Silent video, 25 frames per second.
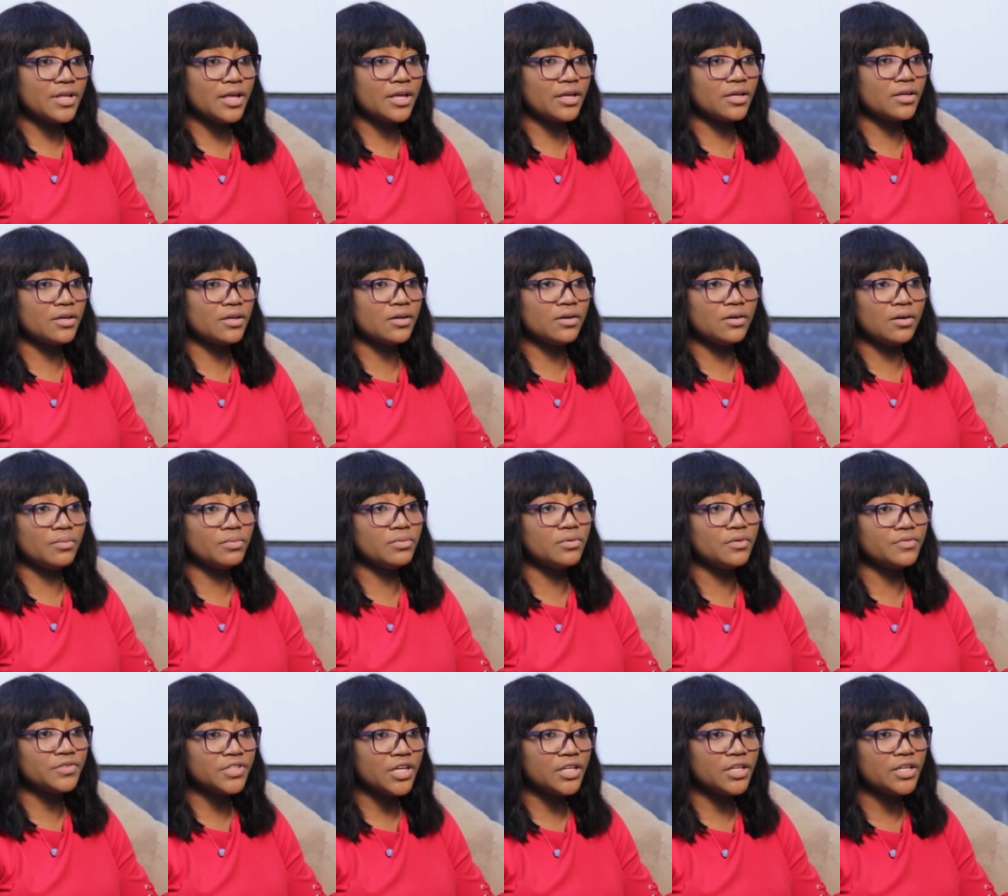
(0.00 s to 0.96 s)
like a couple
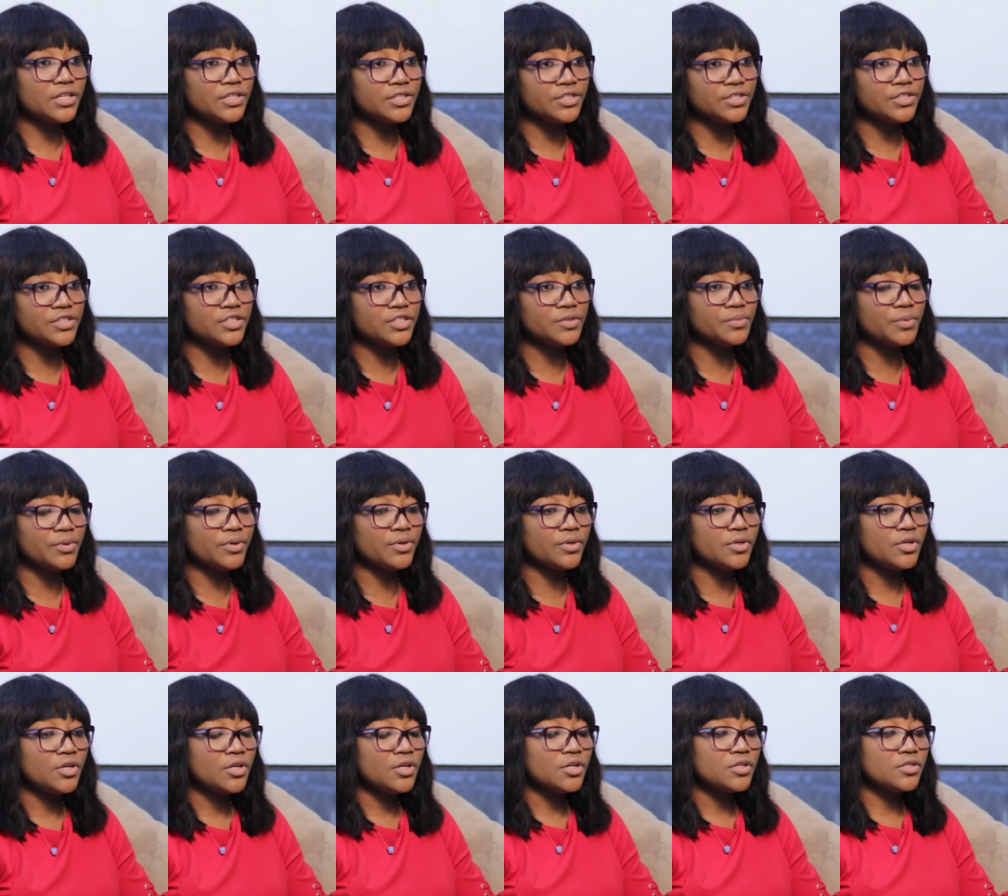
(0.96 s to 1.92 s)
of challenges but
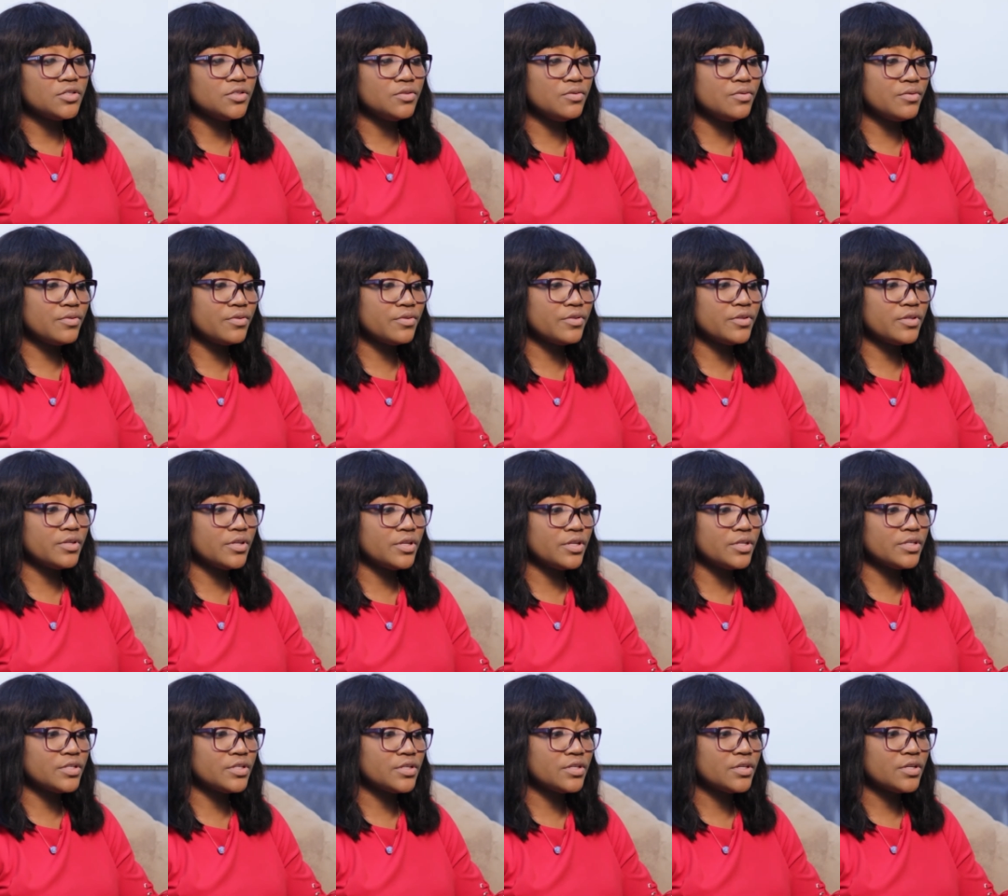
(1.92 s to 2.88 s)
the good thing
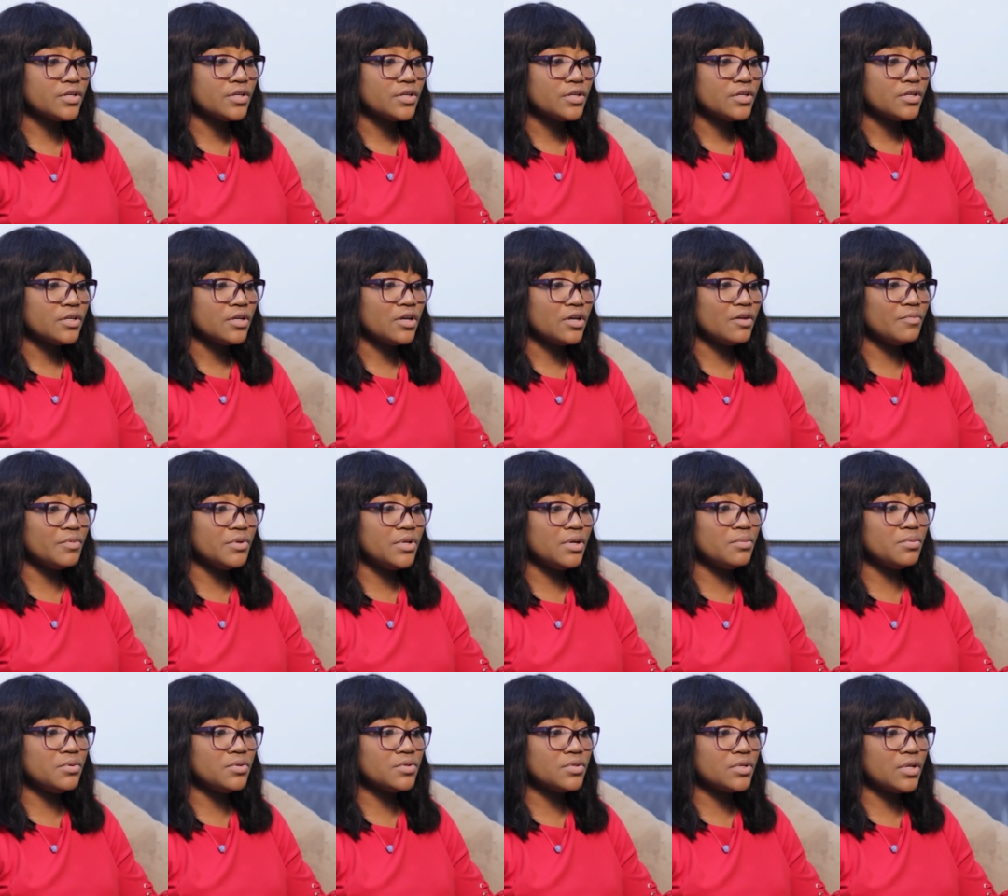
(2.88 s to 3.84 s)
is I've been
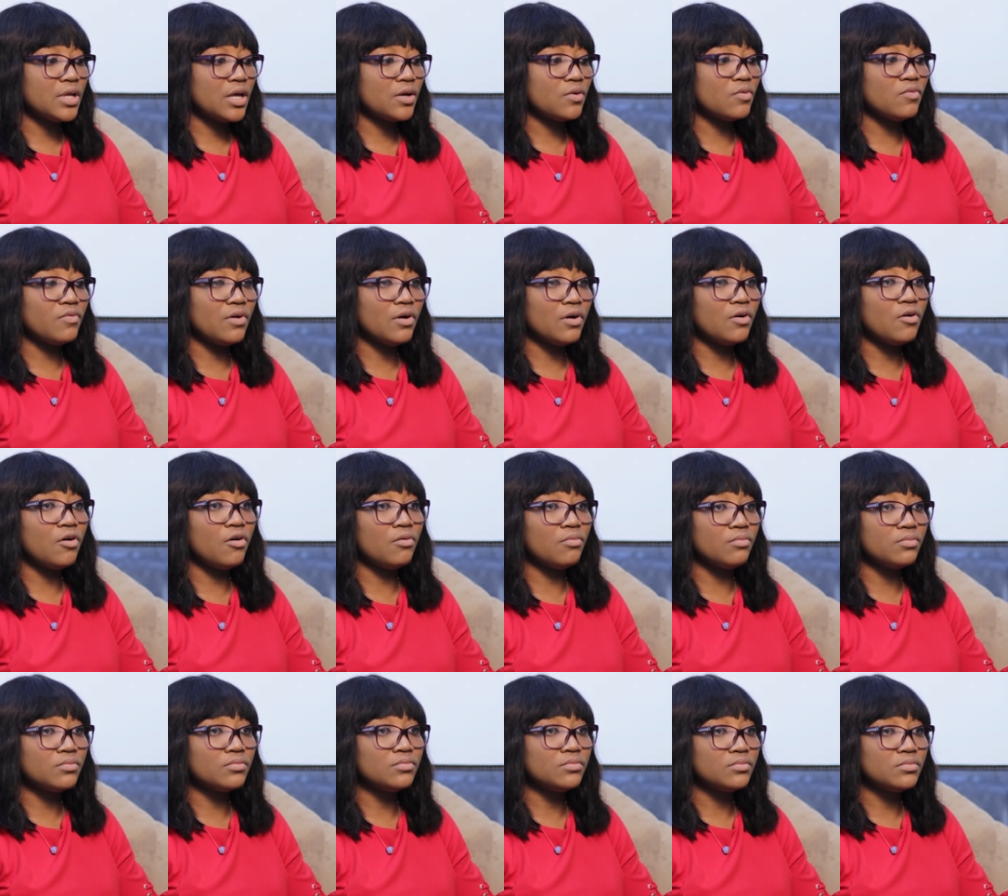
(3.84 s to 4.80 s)
able to like
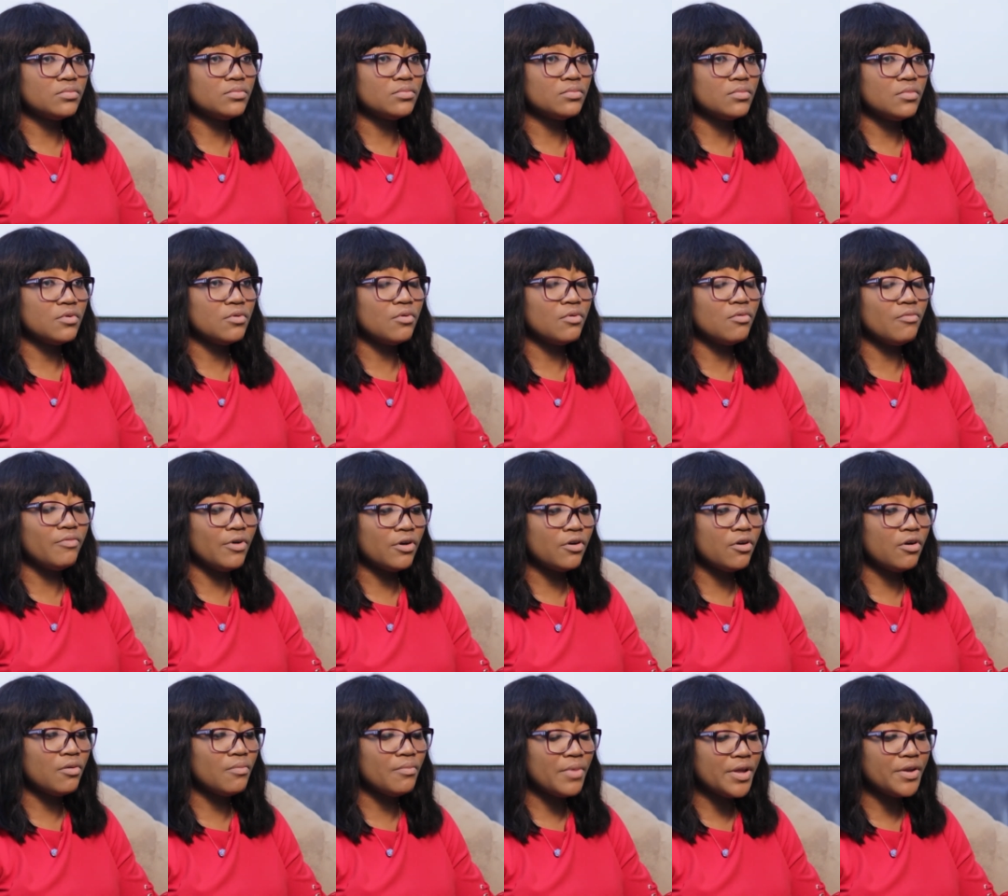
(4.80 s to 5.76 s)
overcome
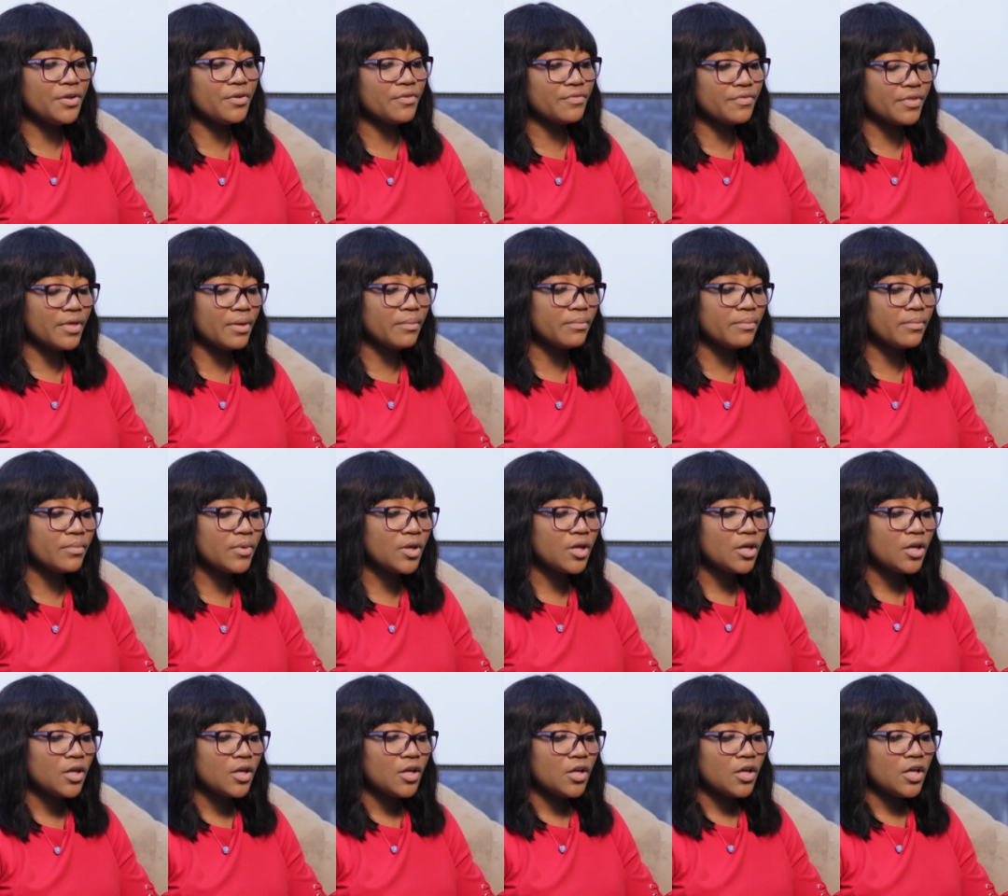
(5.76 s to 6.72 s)
overcome many of them.
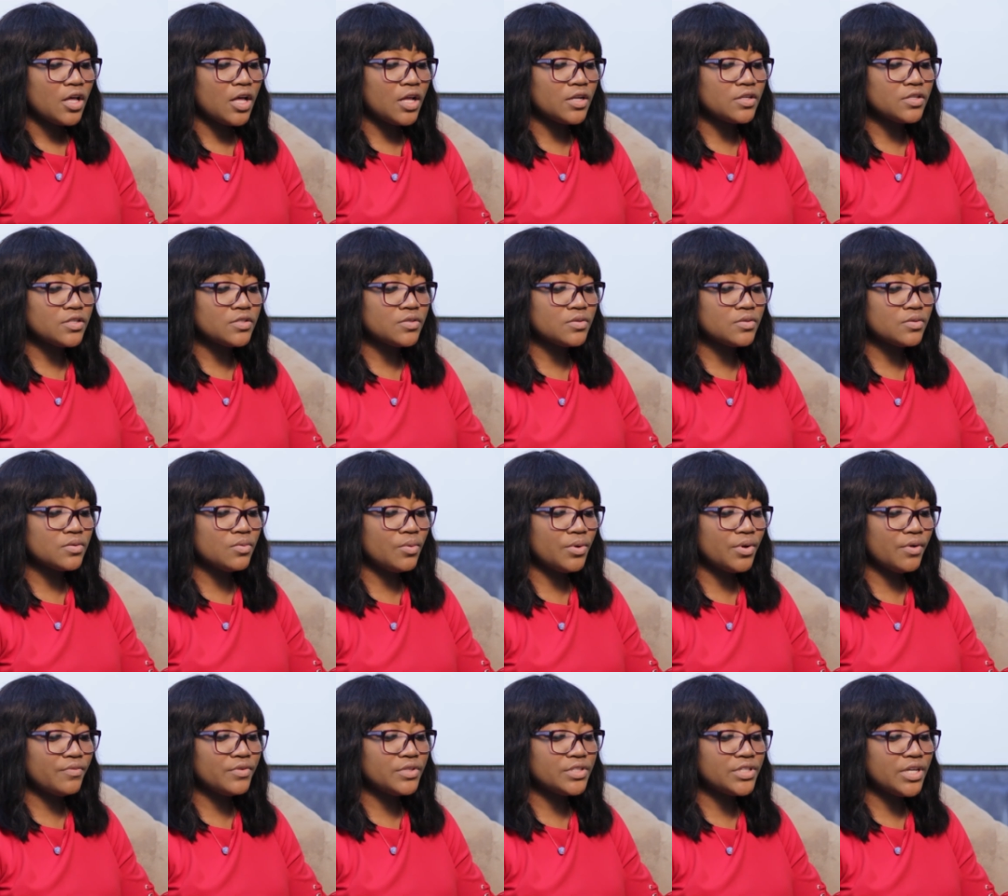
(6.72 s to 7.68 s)
And so
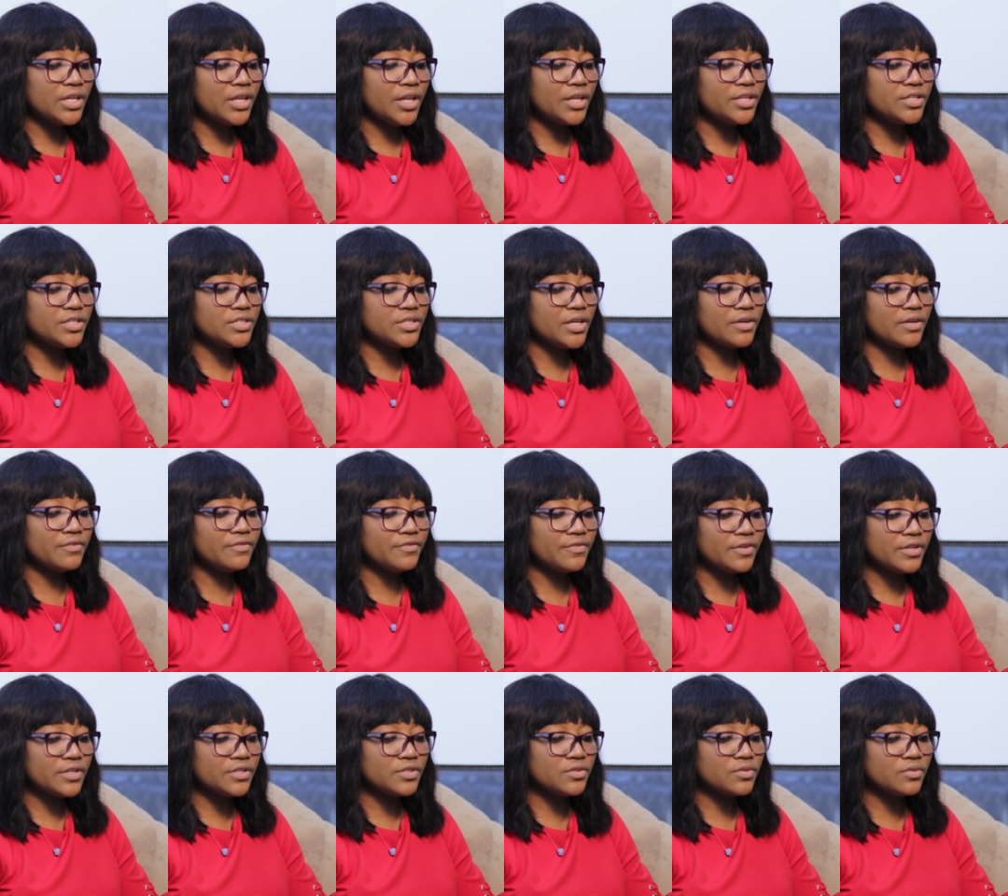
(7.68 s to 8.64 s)
one of the challenges I
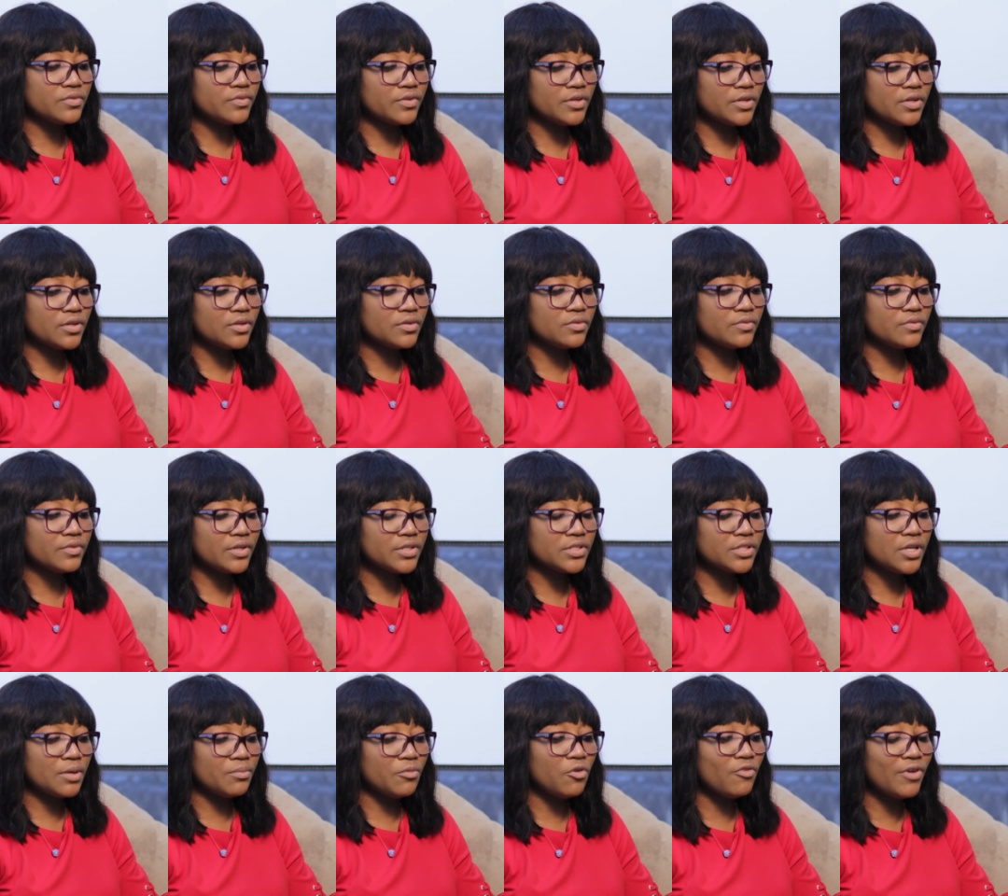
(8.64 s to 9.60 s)
faced over, over
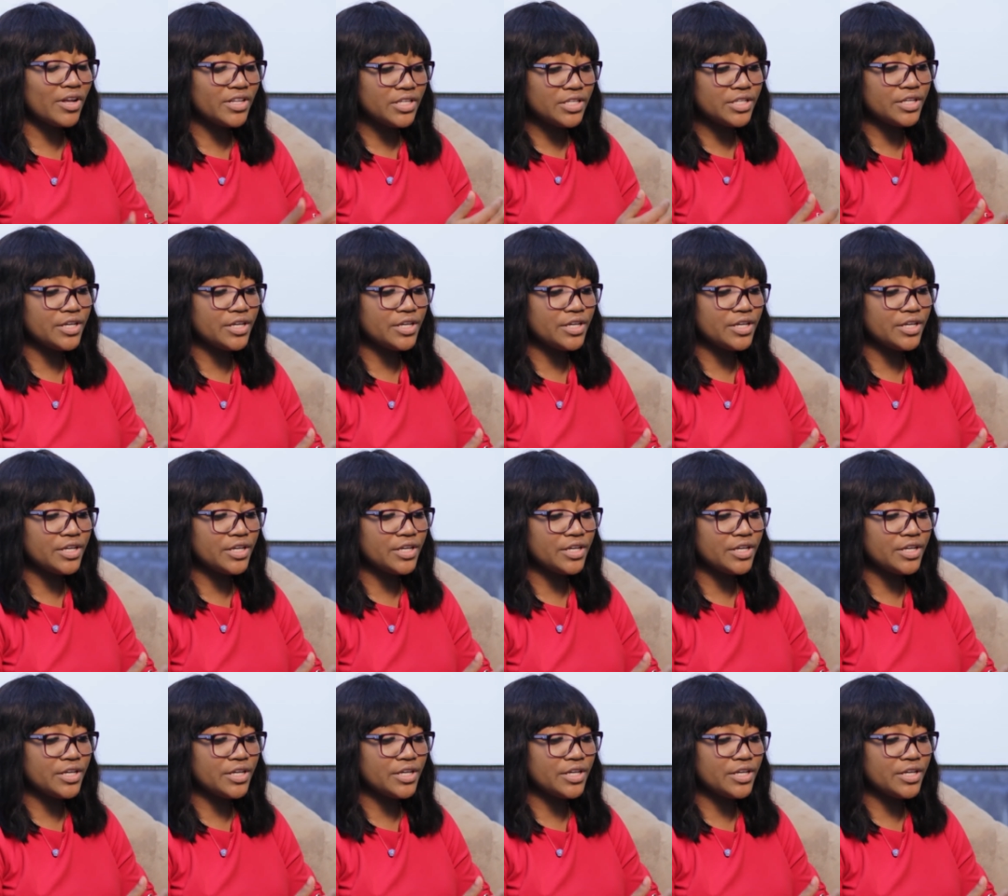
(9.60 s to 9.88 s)
time, over the